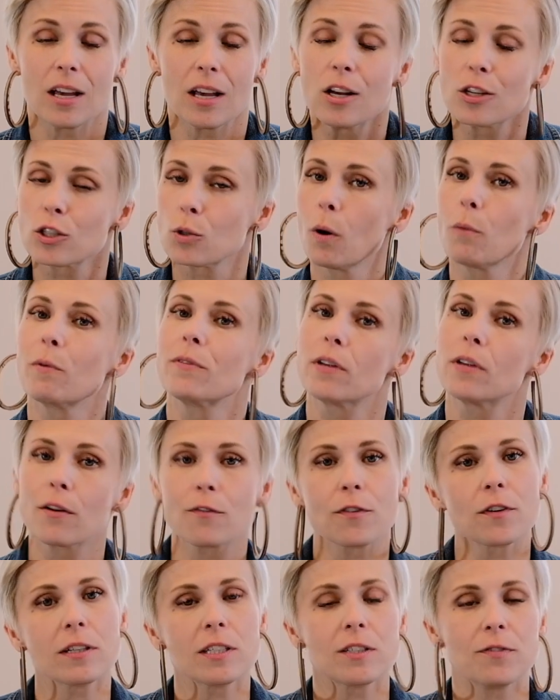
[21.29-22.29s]
So what we've done
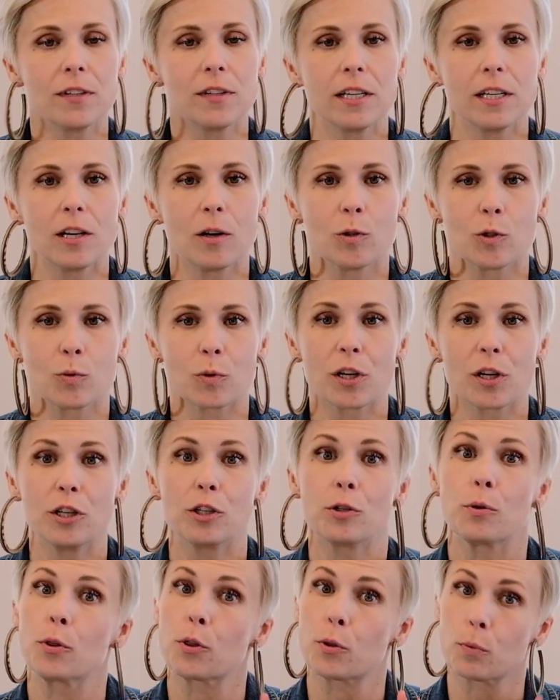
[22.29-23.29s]
for this video is we're going to do
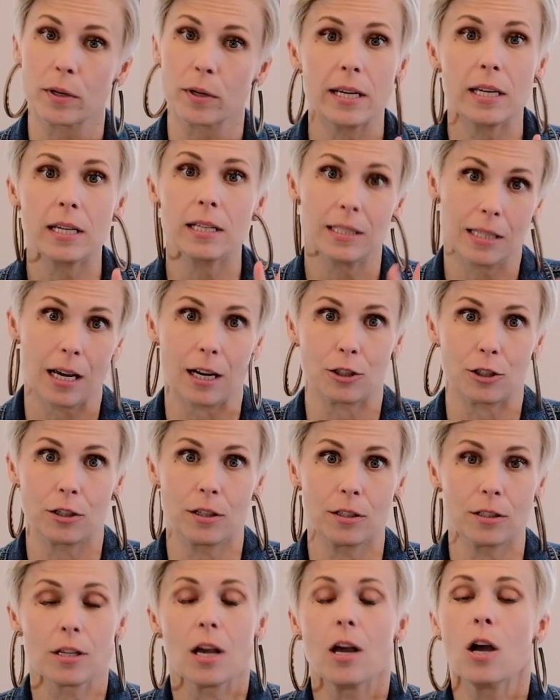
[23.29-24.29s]
3
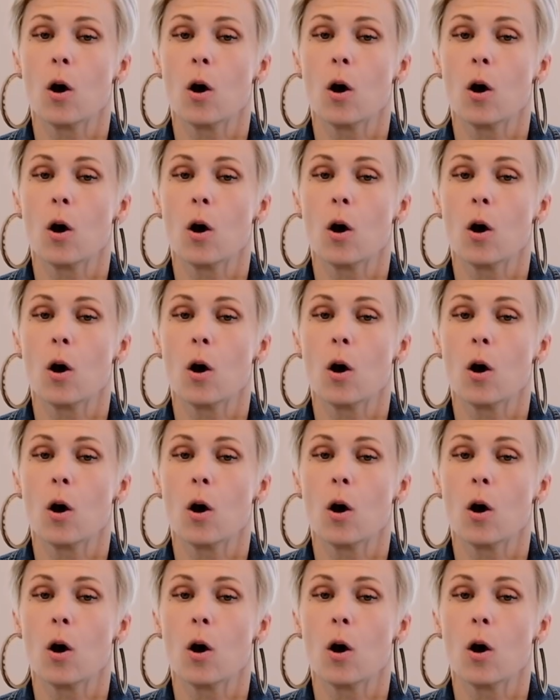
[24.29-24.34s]
sections.